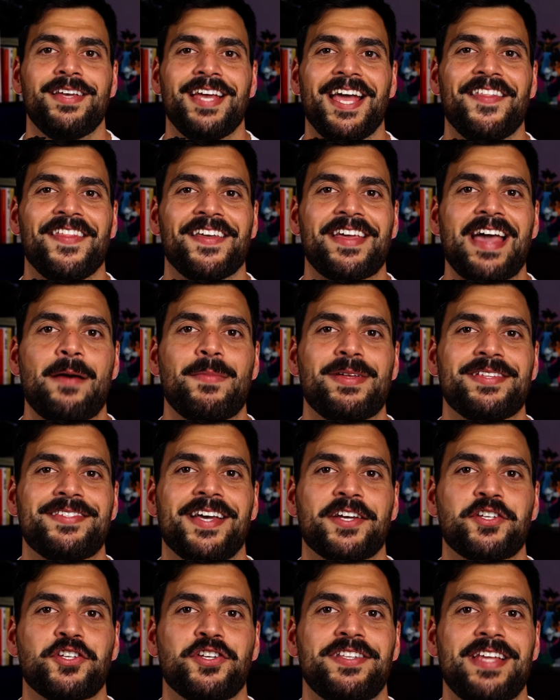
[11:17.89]
In the comment
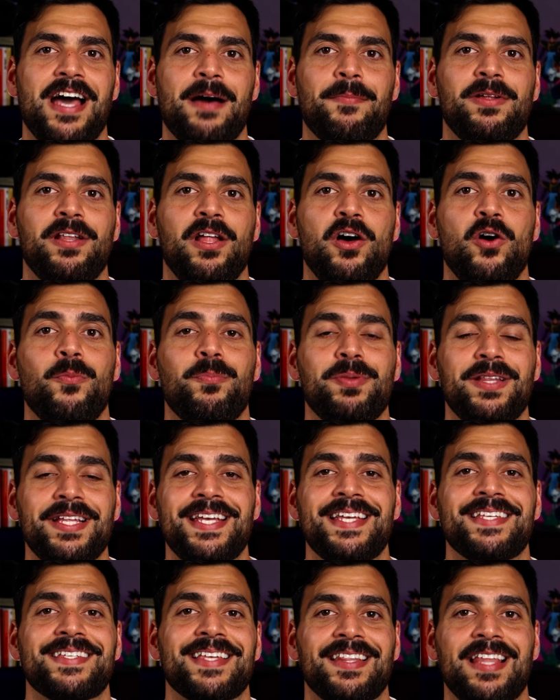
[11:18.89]
section down below,
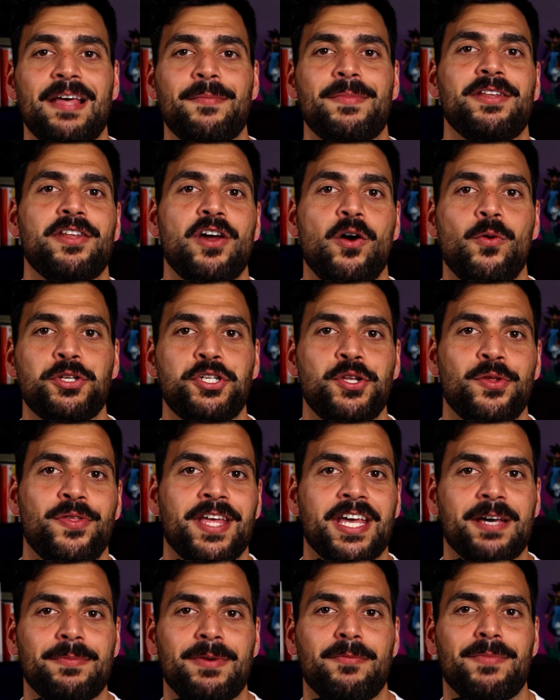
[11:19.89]
please let me know what you
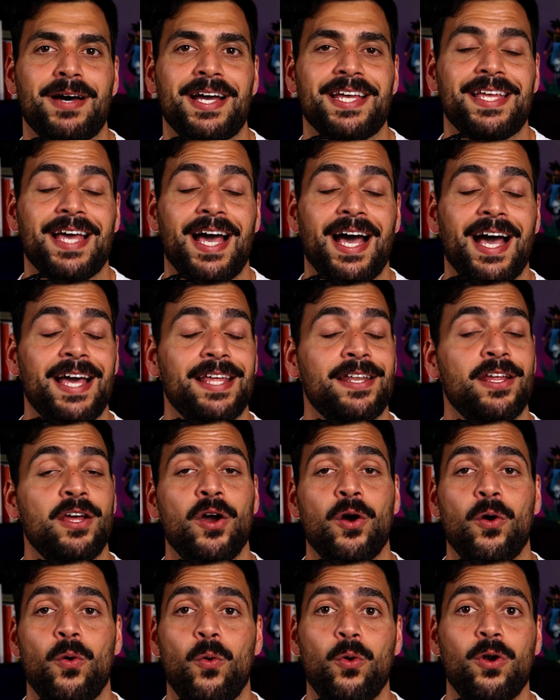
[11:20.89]
think about my guide.
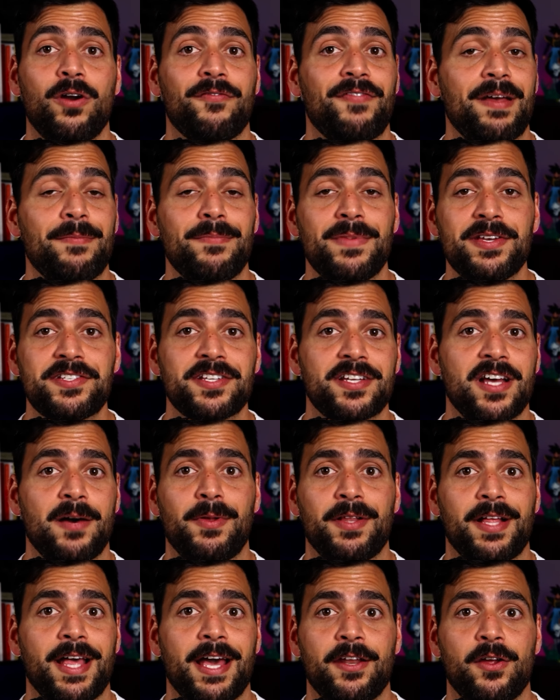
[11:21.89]
Or if I missed a
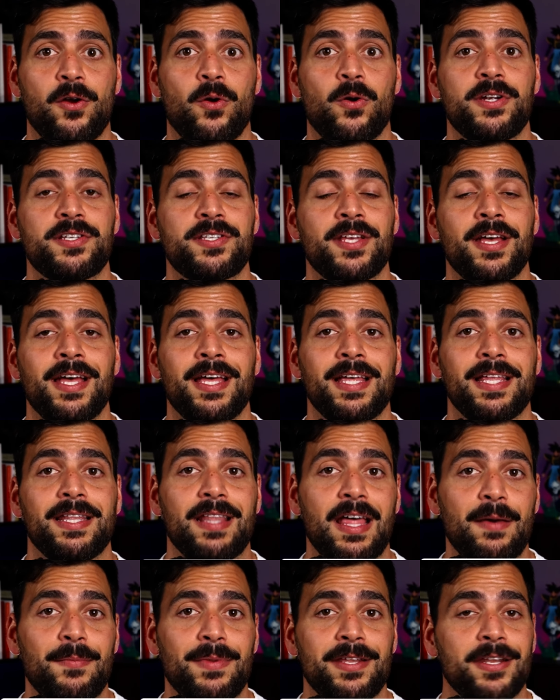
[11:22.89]
couple of categories,
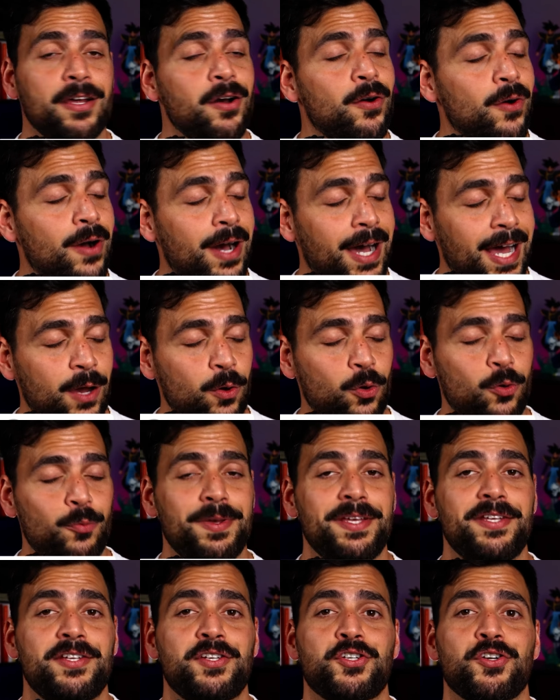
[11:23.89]
let me know. I will
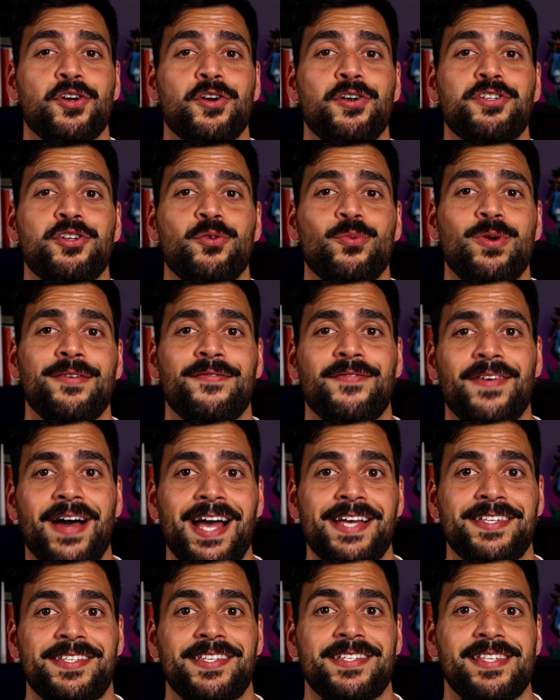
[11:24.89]
be sure to
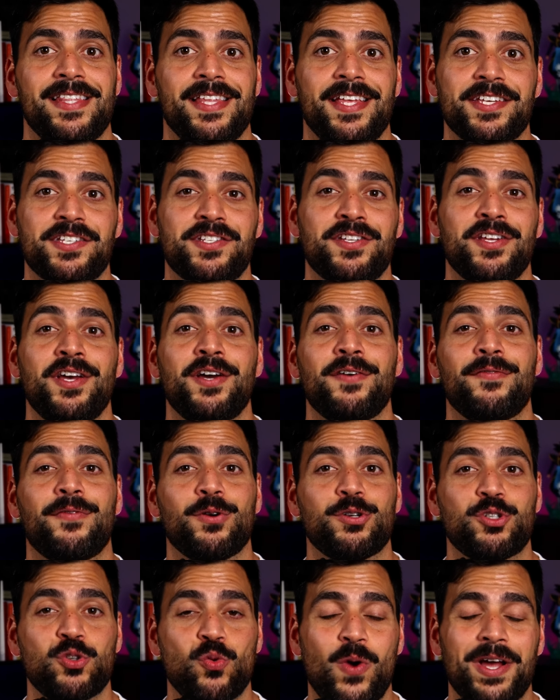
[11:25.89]
revise this list
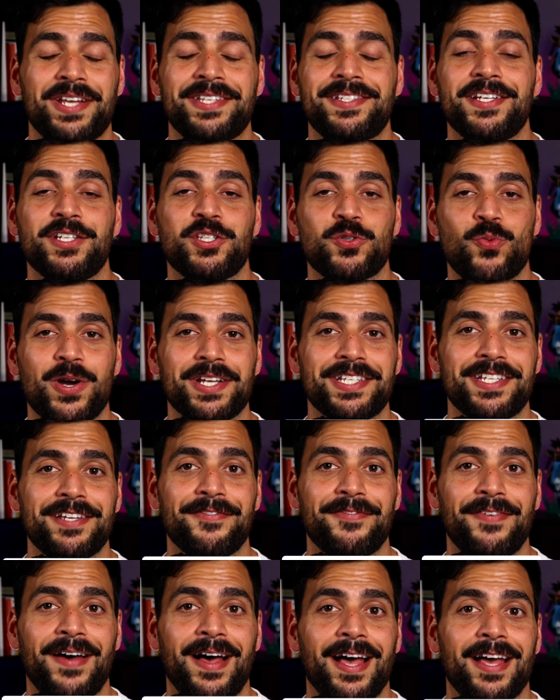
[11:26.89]
for
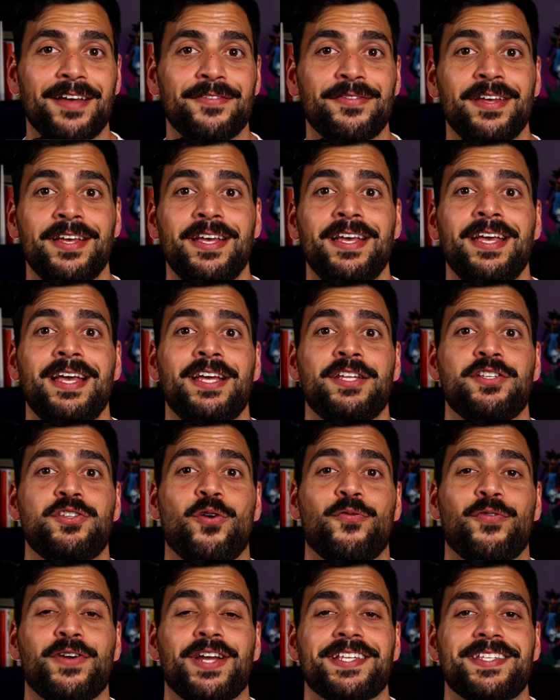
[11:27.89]
2025.
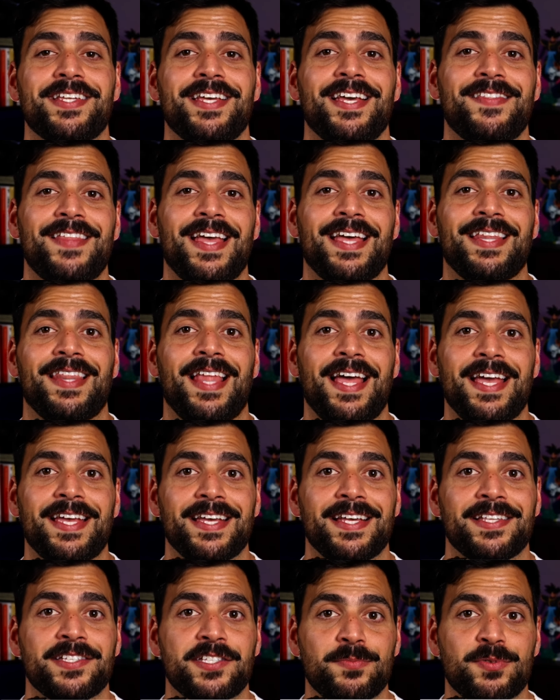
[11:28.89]
Don't forget to hit that
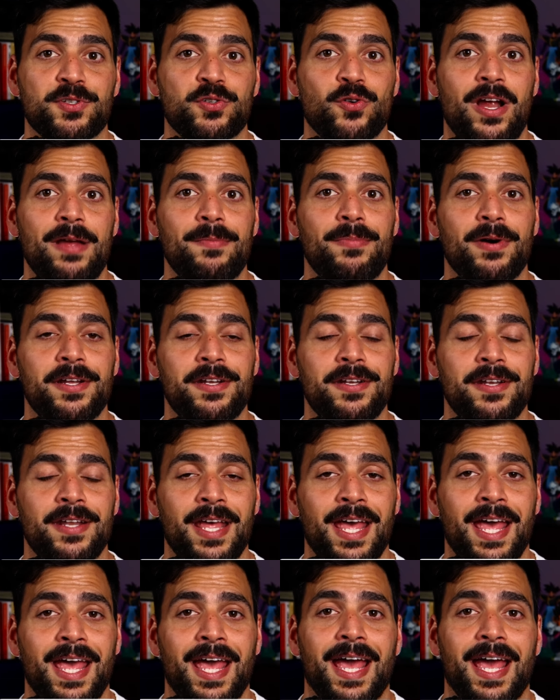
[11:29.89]
like and subscribe button.